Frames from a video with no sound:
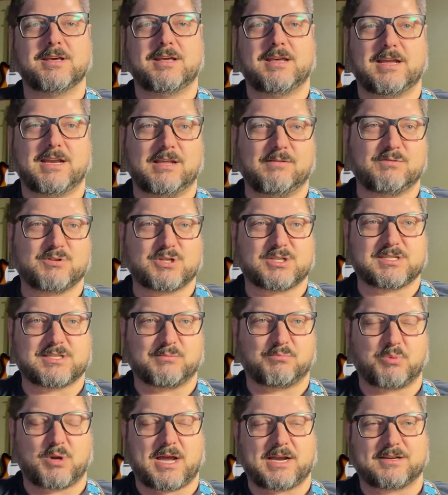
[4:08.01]
And even just in
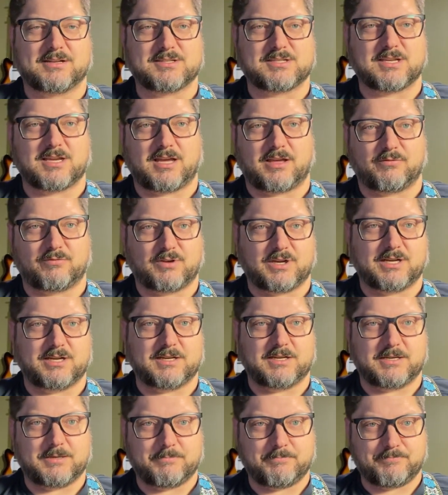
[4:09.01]
practicing, I find
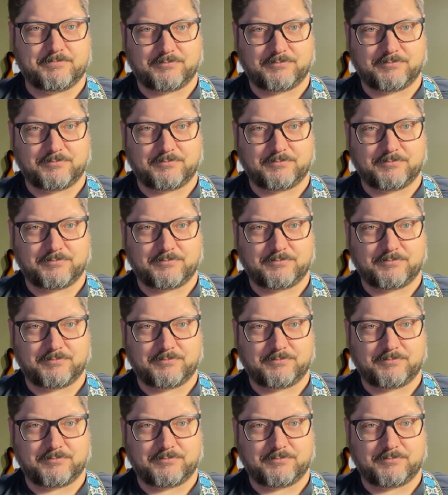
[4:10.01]
I